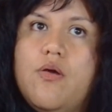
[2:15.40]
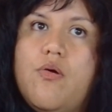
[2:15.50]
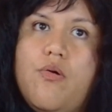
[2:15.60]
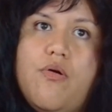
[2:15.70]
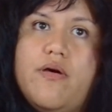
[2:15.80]

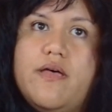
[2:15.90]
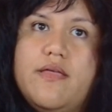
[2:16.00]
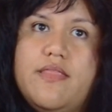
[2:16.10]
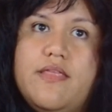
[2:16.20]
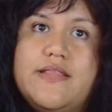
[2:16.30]

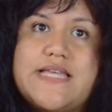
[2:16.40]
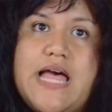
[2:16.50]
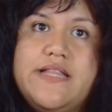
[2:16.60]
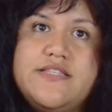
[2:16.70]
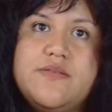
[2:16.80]
Goa, the
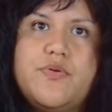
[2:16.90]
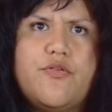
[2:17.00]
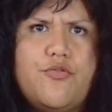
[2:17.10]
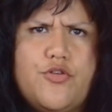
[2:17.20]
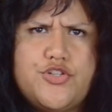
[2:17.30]
talented
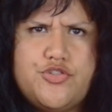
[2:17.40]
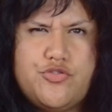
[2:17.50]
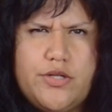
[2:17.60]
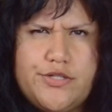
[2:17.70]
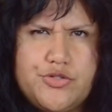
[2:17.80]
but
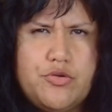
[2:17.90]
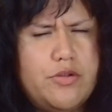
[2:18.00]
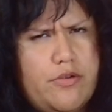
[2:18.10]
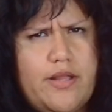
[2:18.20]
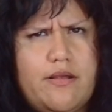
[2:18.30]
frustrated
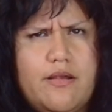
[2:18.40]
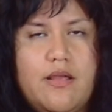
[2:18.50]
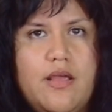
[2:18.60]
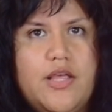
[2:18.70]
screenwriter,